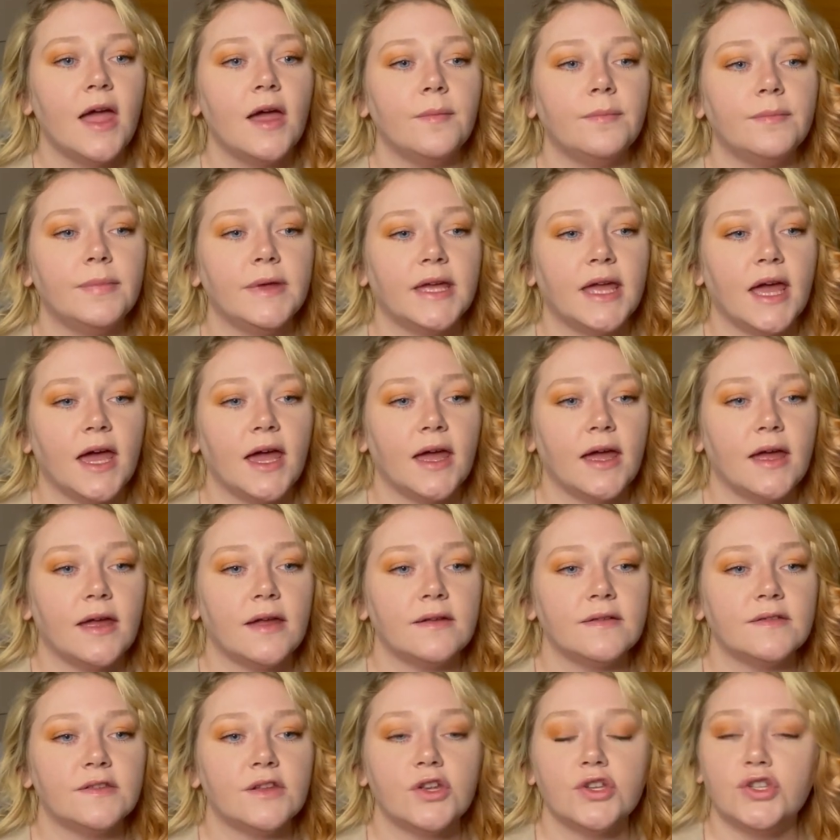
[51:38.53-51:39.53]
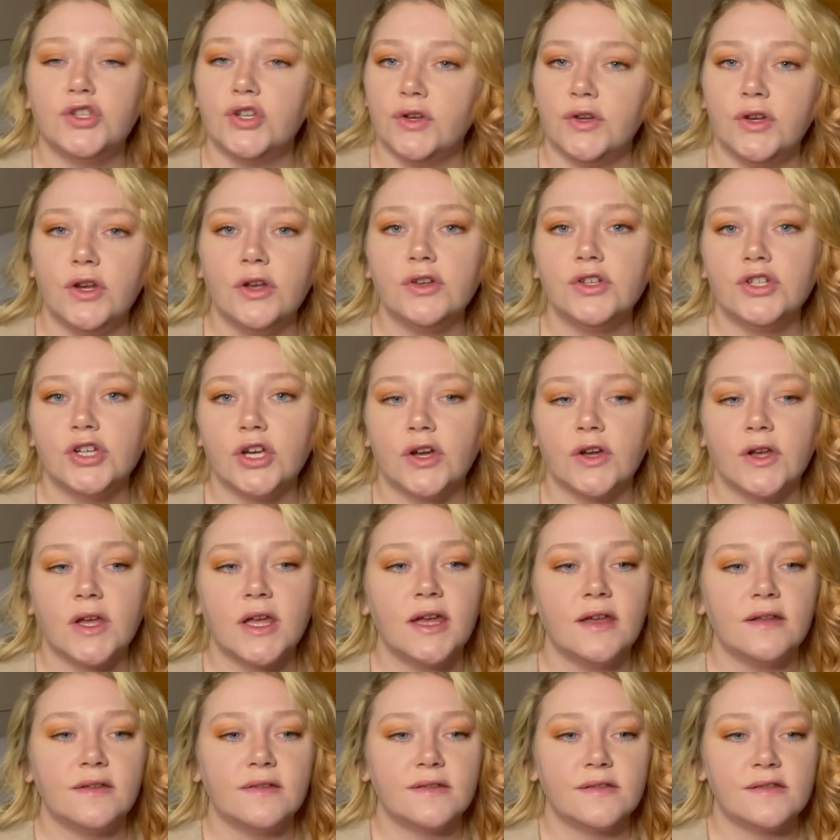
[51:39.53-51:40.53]
because Junior took
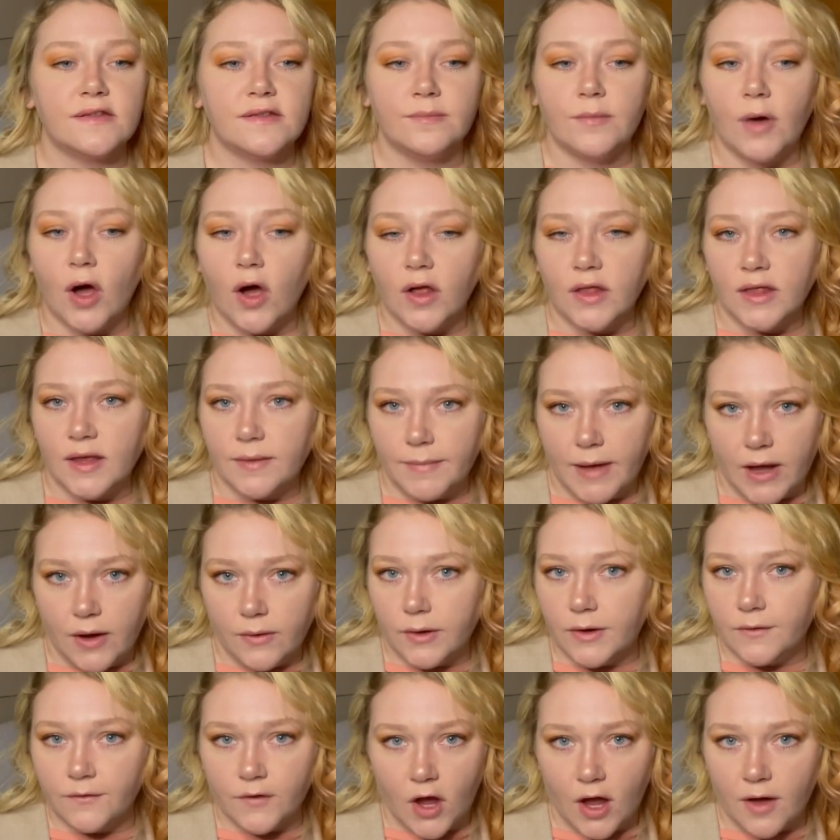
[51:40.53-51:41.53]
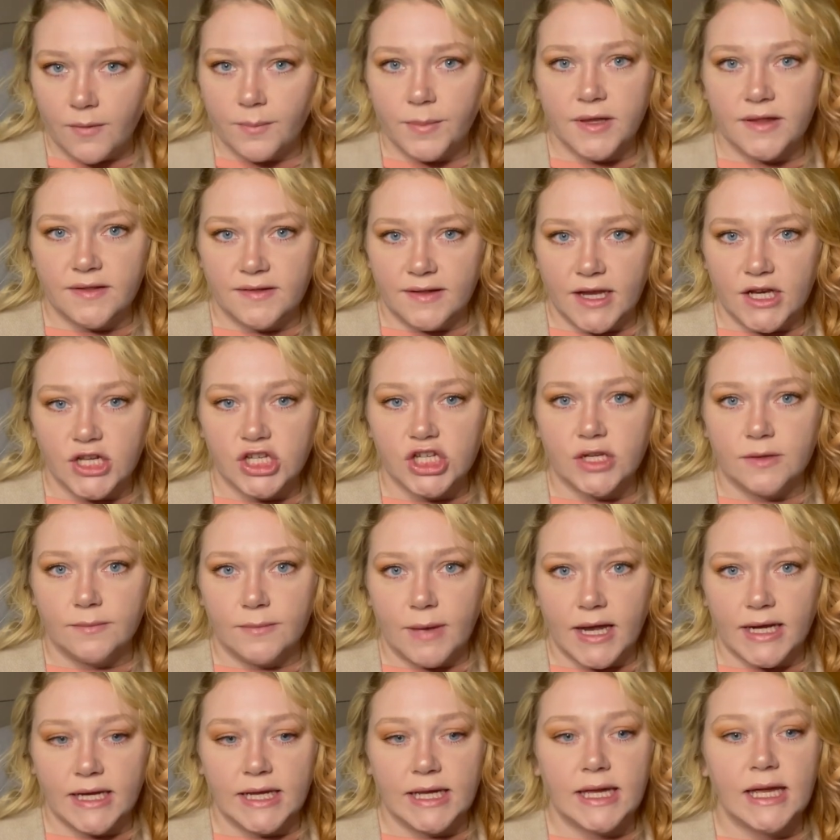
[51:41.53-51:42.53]
his small amount of compensation
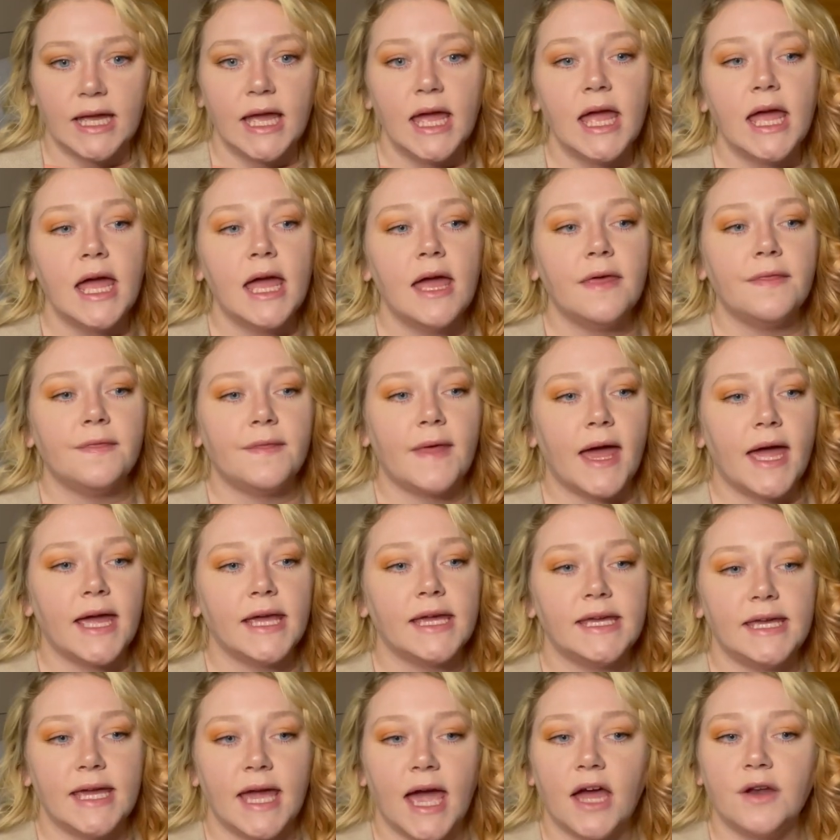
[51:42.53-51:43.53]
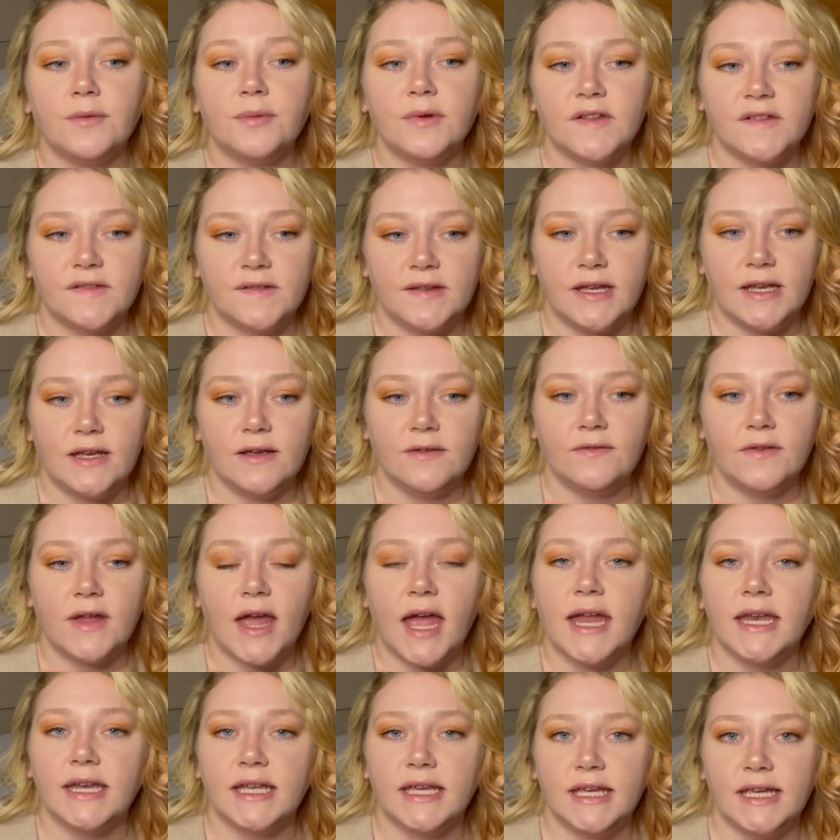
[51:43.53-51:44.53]
money that he had received,
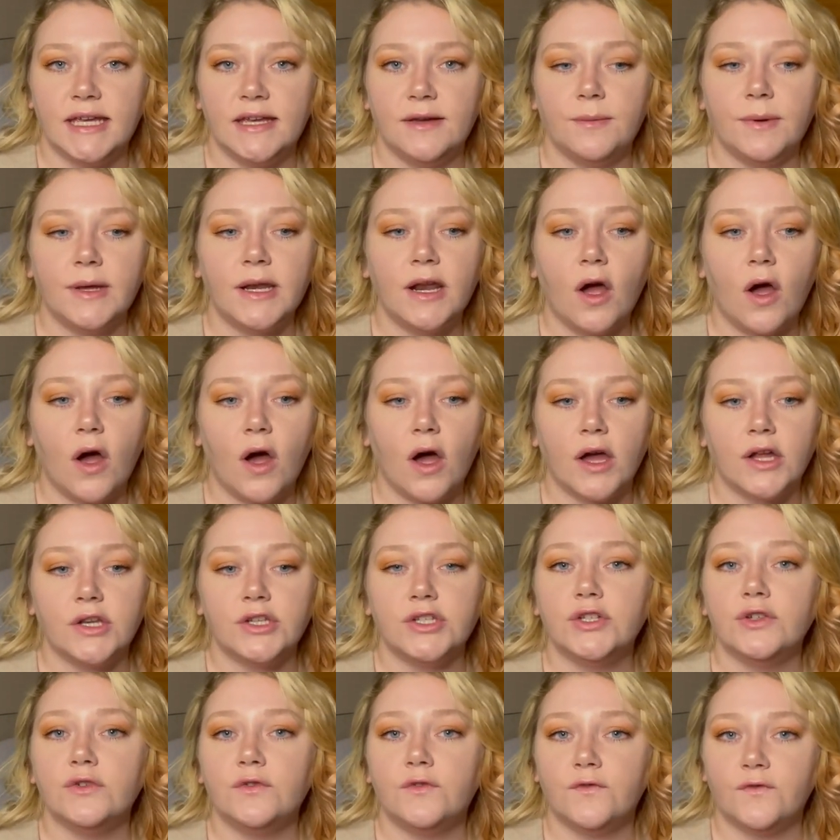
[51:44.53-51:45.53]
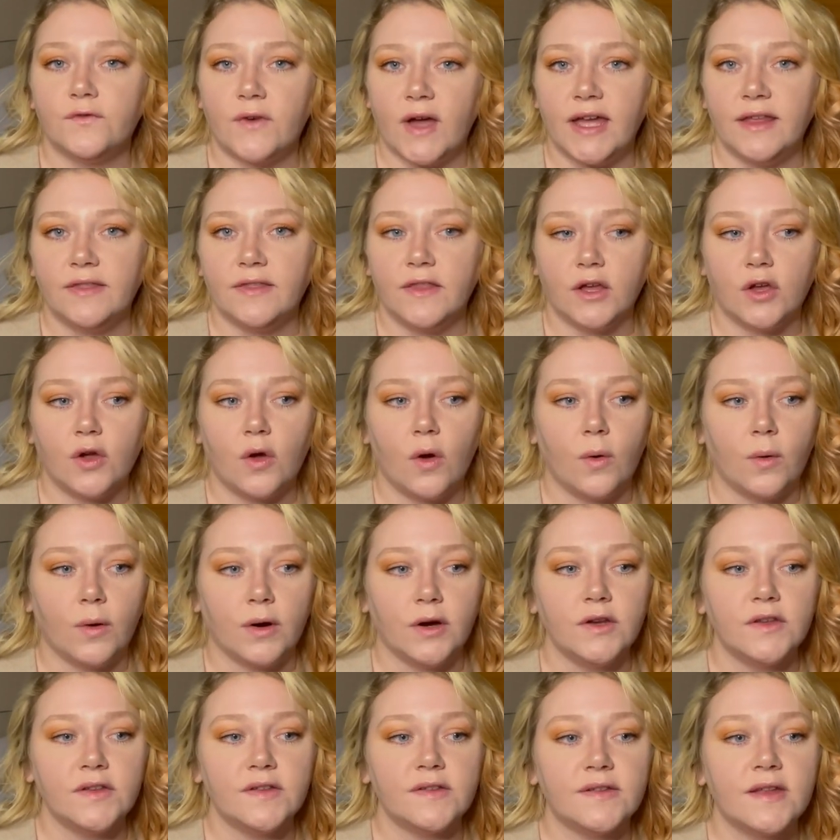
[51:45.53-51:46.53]
and he went on to fight the
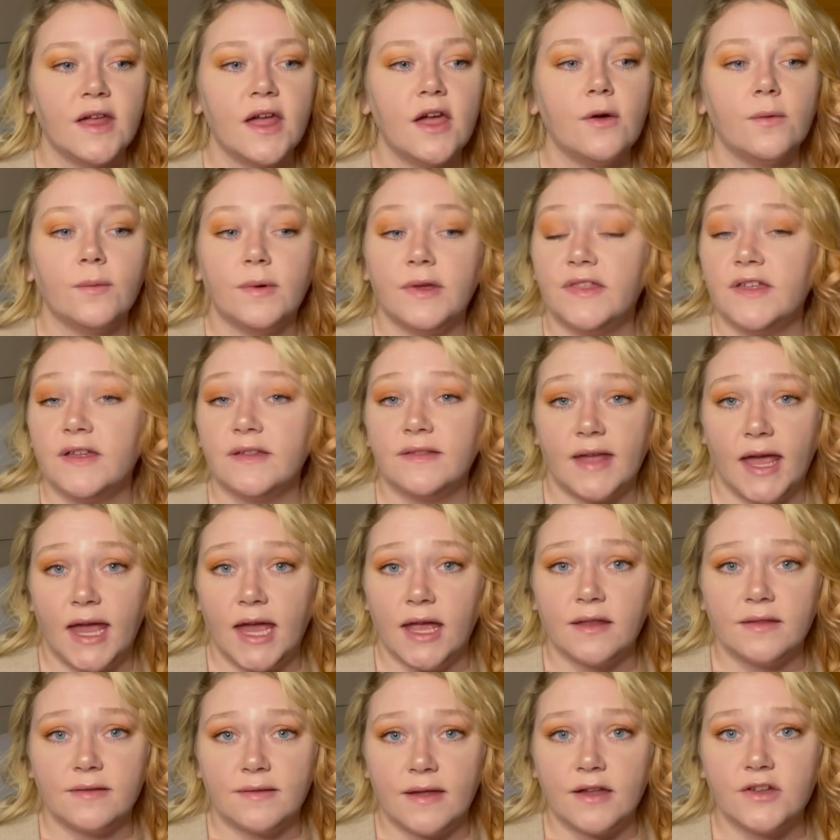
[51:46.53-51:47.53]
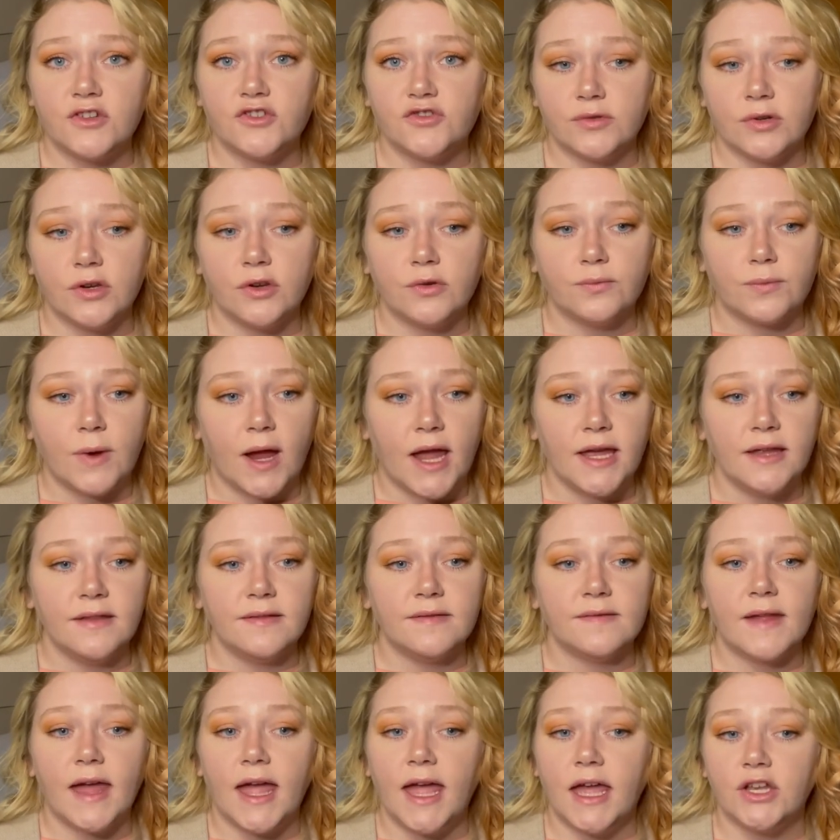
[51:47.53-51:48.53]
courts with his ancestral
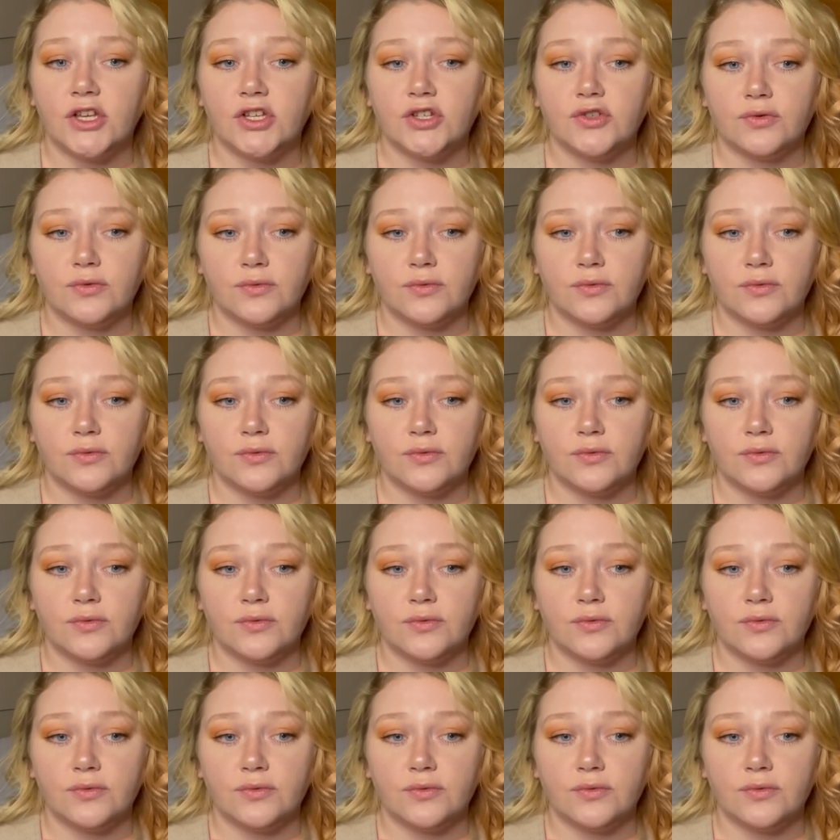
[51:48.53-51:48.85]
rights and